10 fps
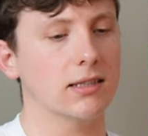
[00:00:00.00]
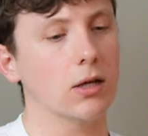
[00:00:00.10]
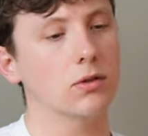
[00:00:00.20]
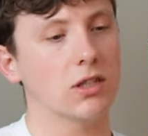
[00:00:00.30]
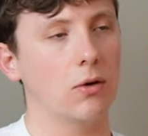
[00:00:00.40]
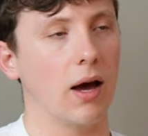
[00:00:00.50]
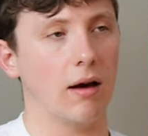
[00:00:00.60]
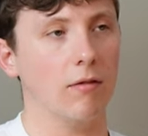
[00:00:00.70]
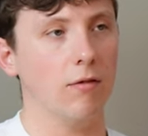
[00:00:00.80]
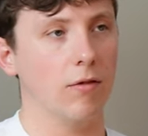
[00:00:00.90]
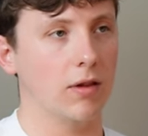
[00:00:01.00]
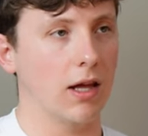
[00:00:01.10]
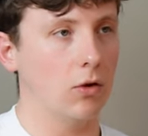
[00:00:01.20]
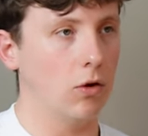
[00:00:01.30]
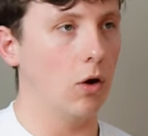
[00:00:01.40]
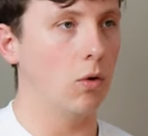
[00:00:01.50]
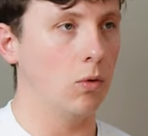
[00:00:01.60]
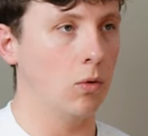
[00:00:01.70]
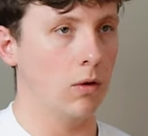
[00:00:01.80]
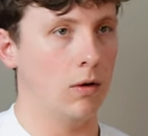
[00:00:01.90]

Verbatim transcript: skills that you have that you know